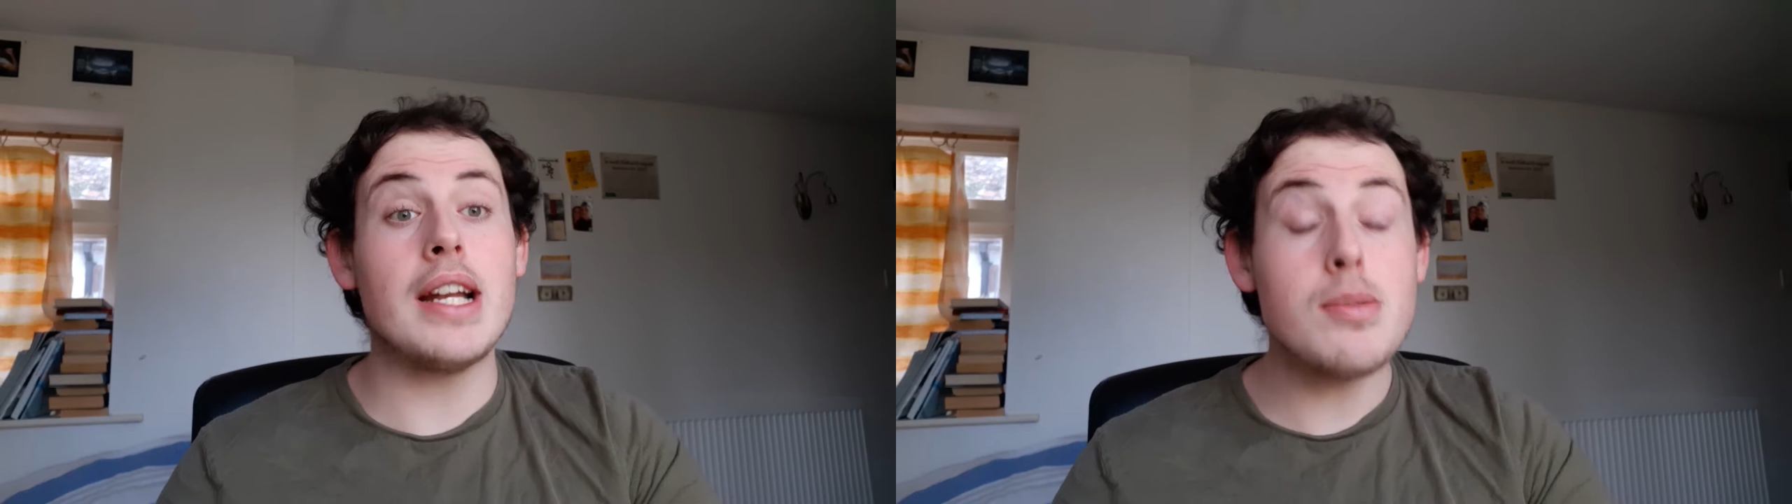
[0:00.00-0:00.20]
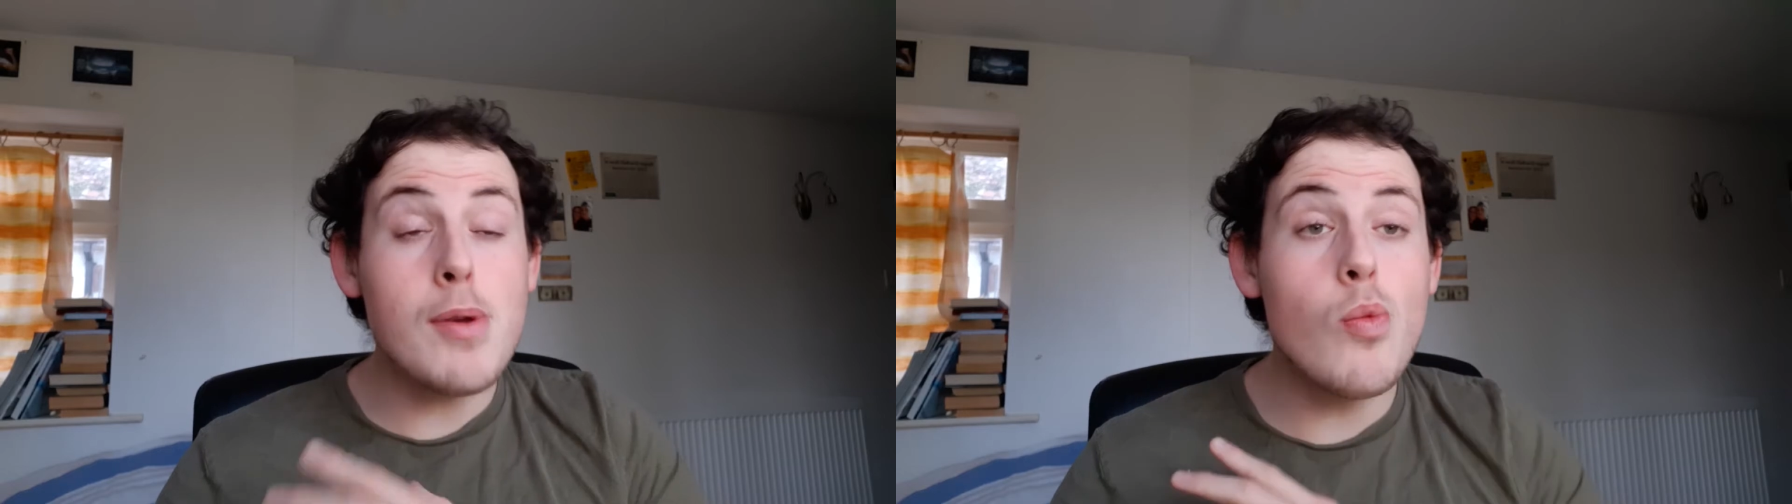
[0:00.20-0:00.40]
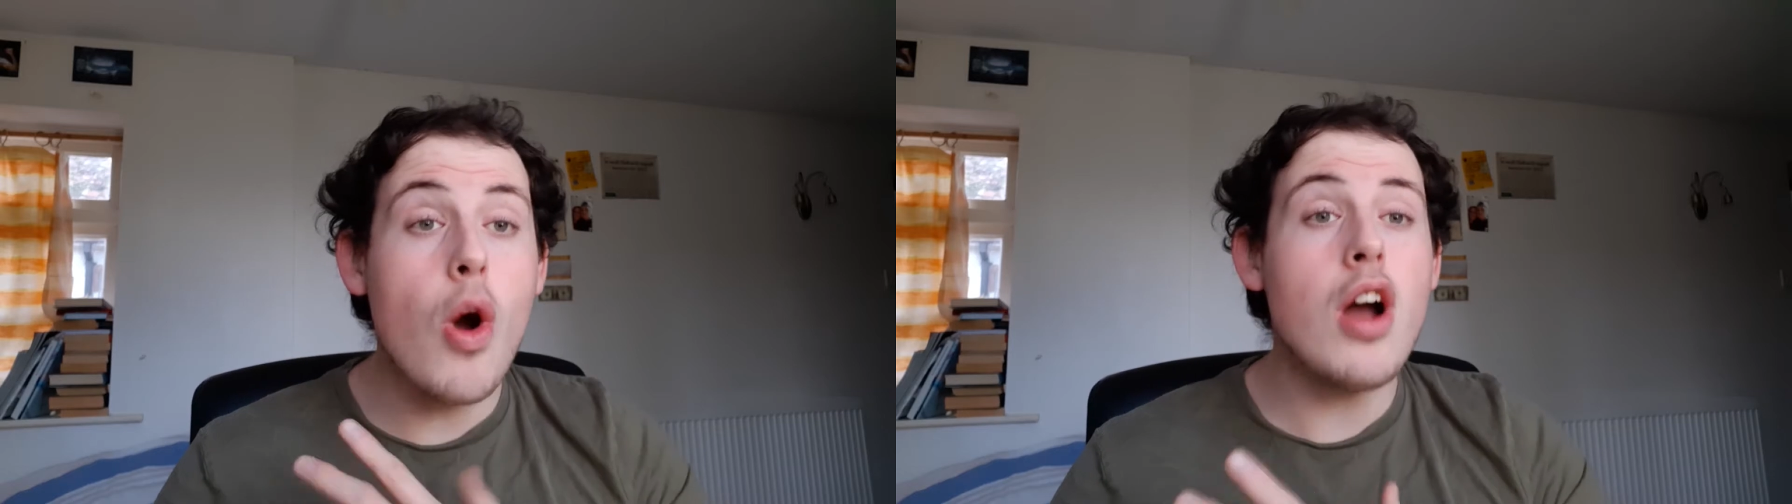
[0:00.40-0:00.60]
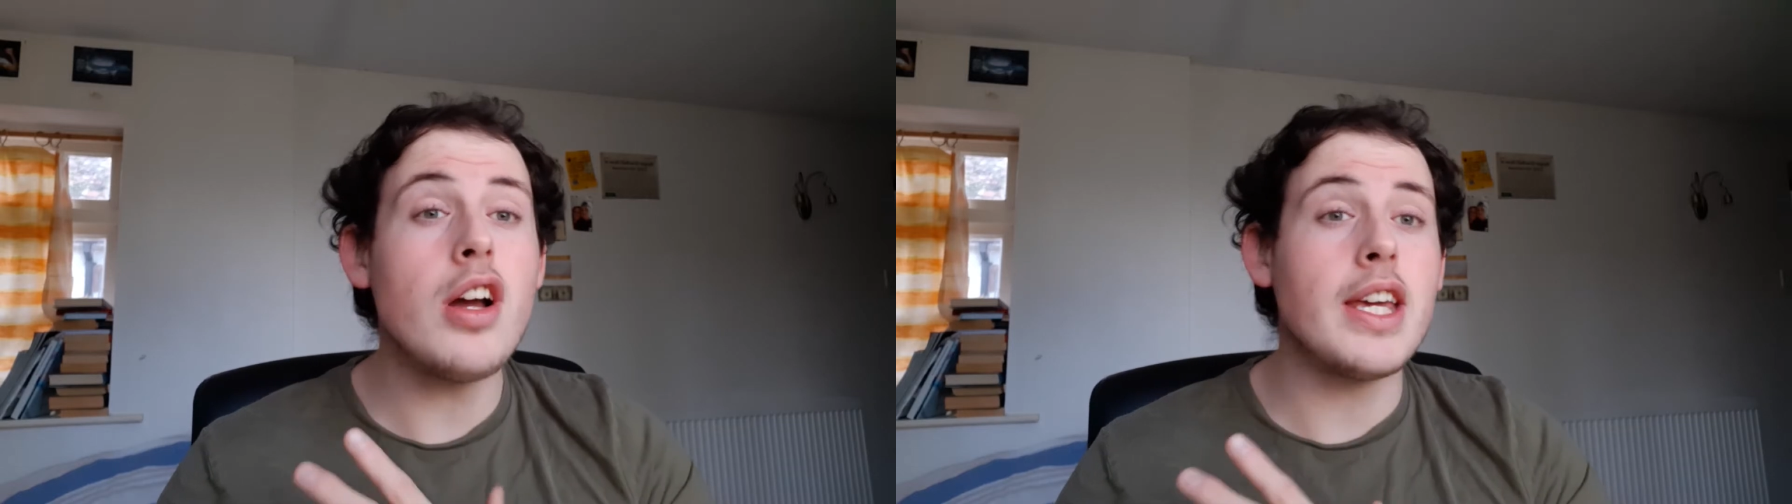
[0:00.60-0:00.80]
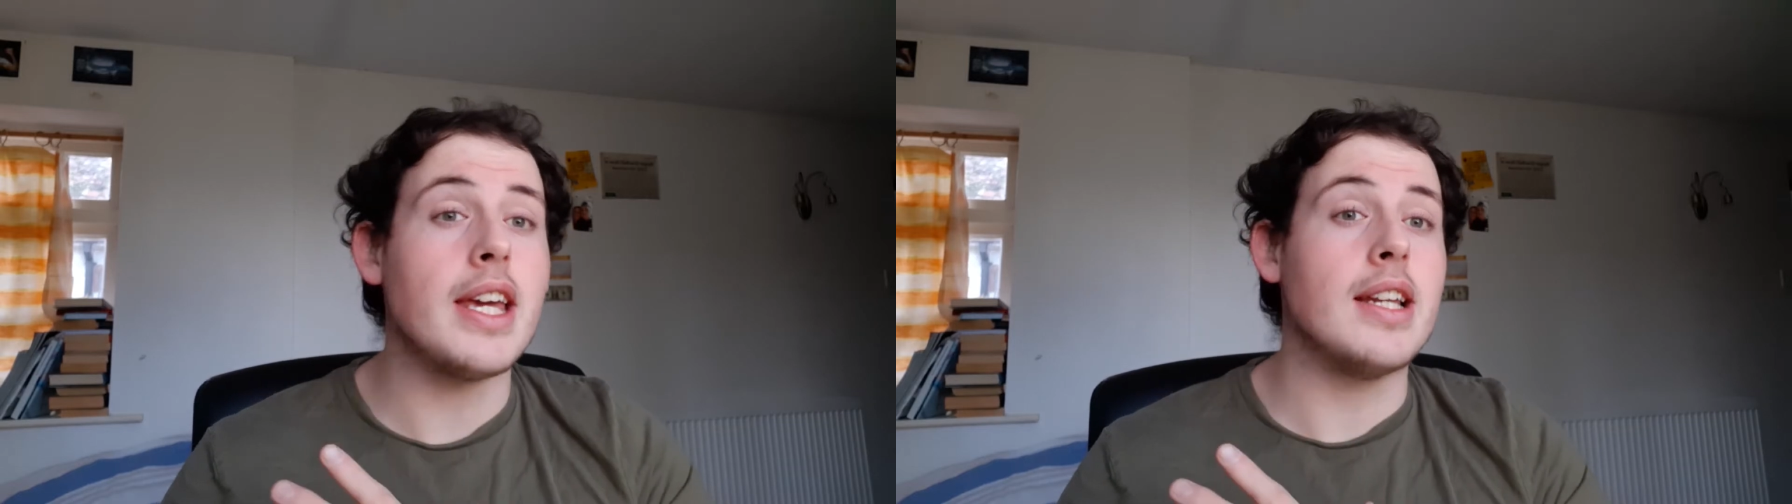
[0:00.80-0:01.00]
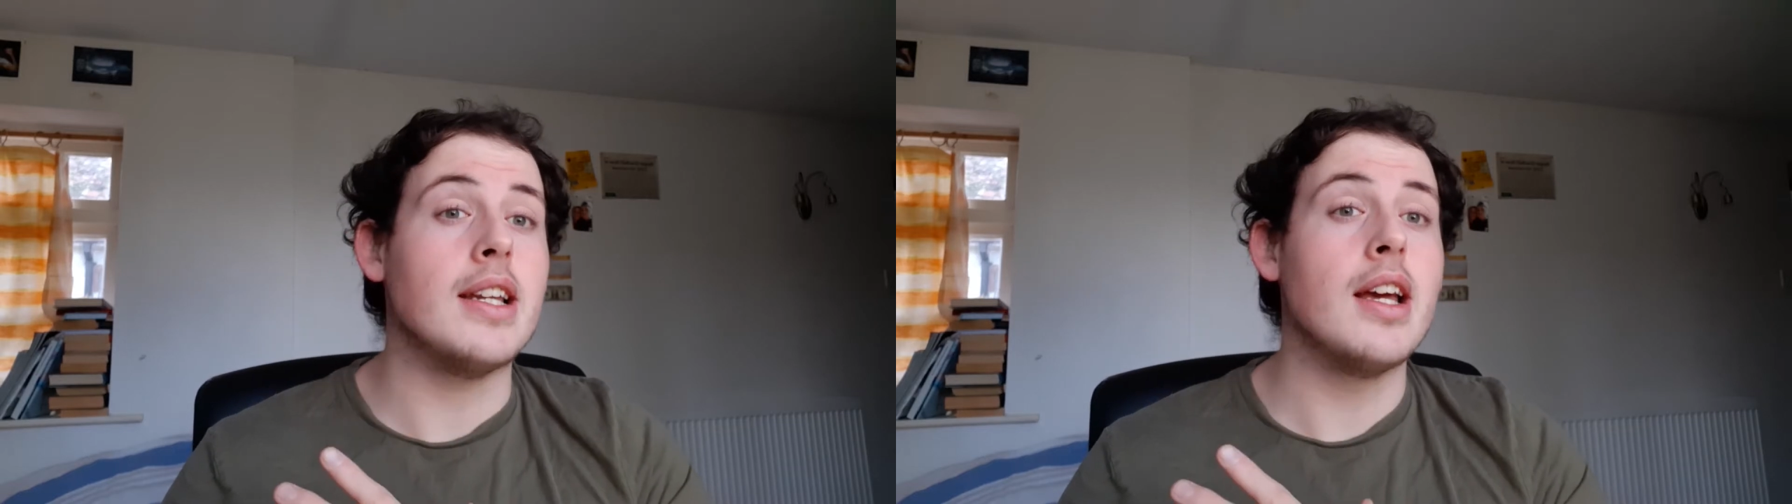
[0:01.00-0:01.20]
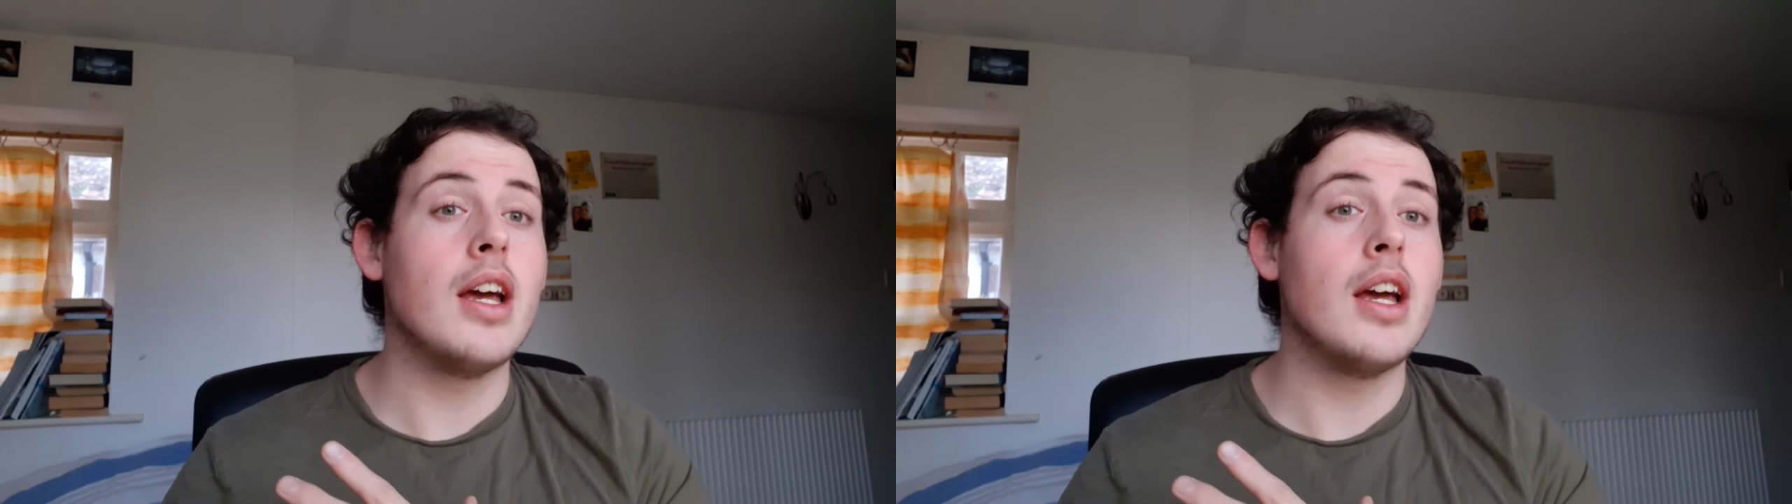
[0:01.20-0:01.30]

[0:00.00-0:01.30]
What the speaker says: and it's been working.